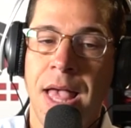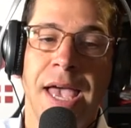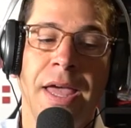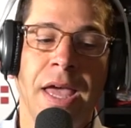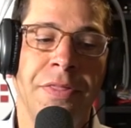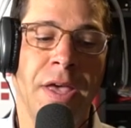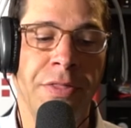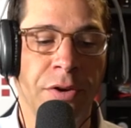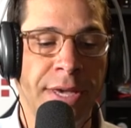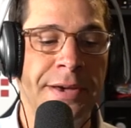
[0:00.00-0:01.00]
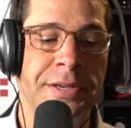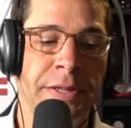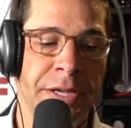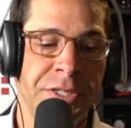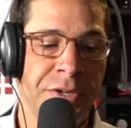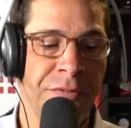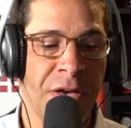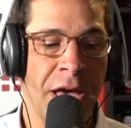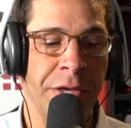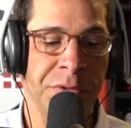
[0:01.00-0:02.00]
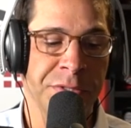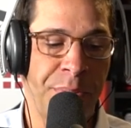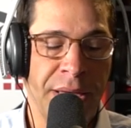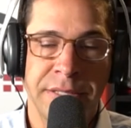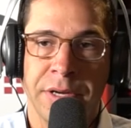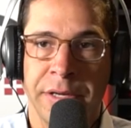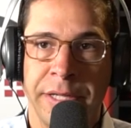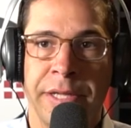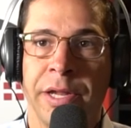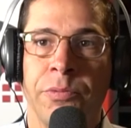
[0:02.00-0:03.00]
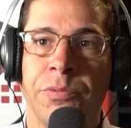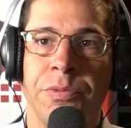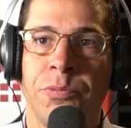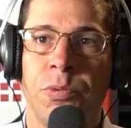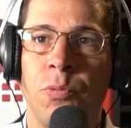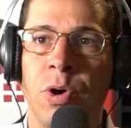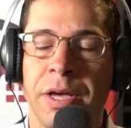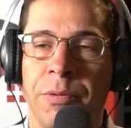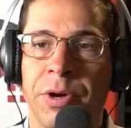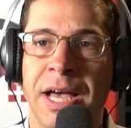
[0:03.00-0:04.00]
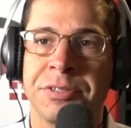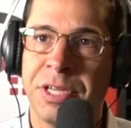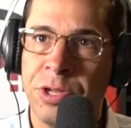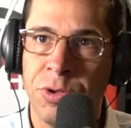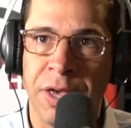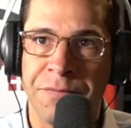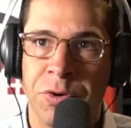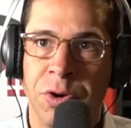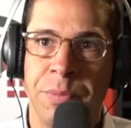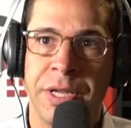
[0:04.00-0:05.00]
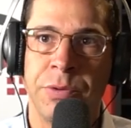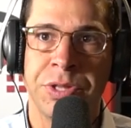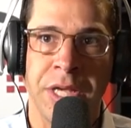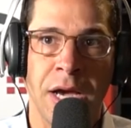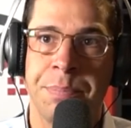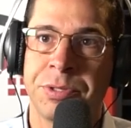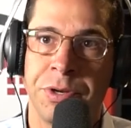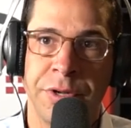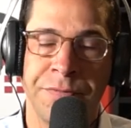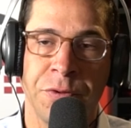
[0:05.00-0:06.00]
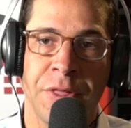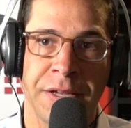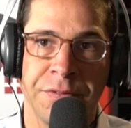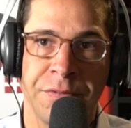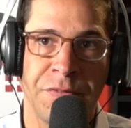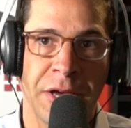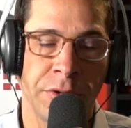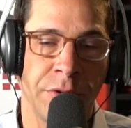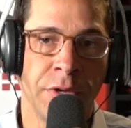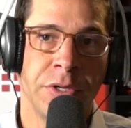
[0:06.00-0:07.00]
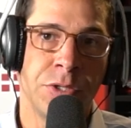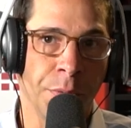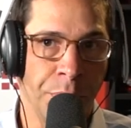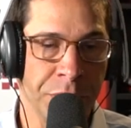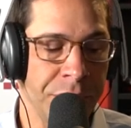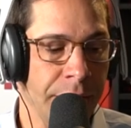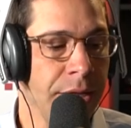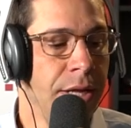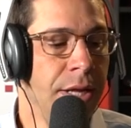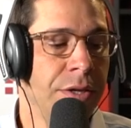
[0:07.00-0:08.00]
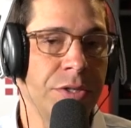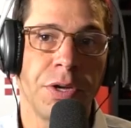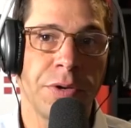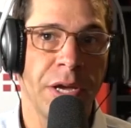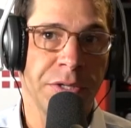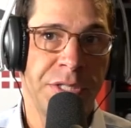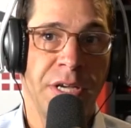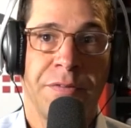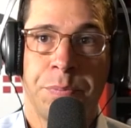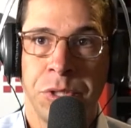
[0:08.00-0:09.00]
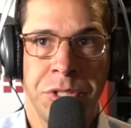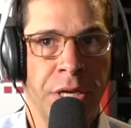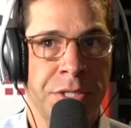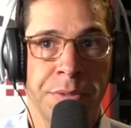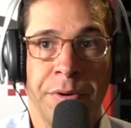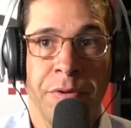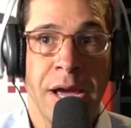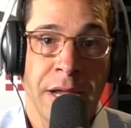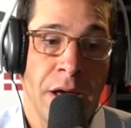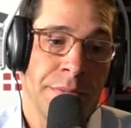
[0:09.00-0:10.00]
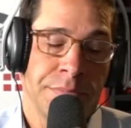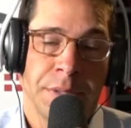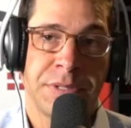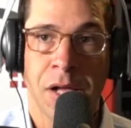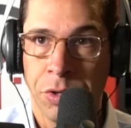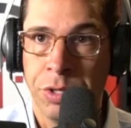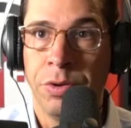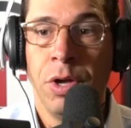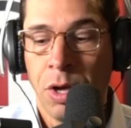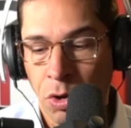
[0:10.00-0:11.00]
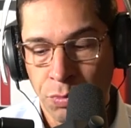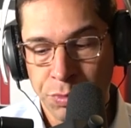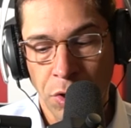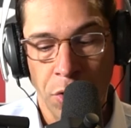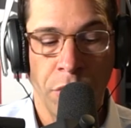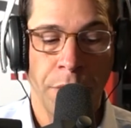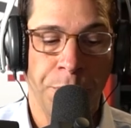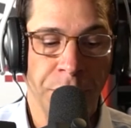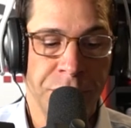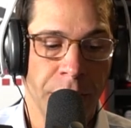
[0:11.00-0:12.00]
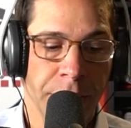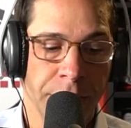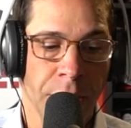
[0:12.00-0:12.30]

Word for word: And and, and their calculation of value is based on like you know what what house can you get for your money with the opportunity for that value to appreciate. There's no guarantee of appreciation, but right now I'm, I'm telling right. you, homes are appreciating.